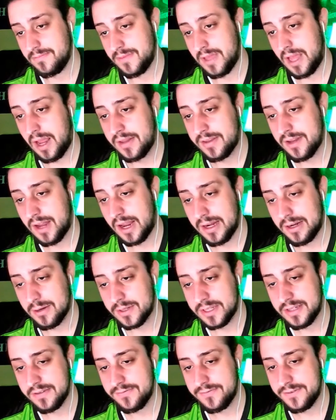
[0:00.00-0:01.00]

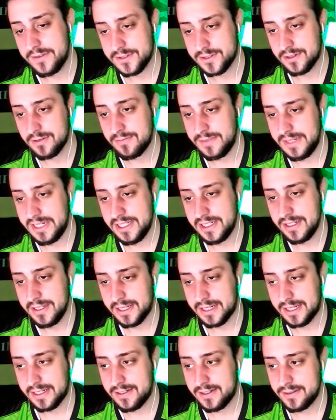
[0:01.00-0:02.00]
don't give physical media
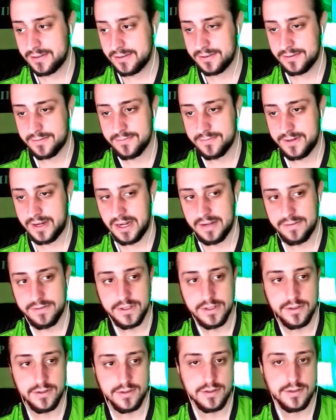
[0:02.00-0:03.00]
like another 5
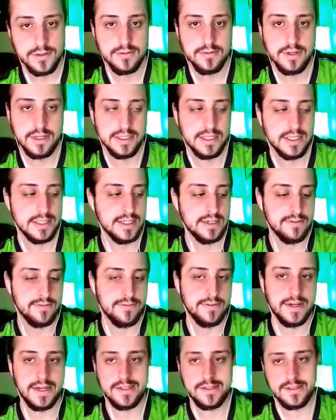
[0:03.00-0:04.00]
years. Like that's how
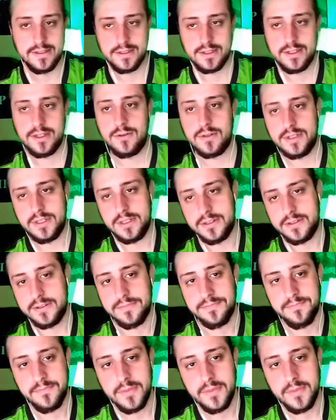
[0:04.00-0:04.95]
fast it's going here.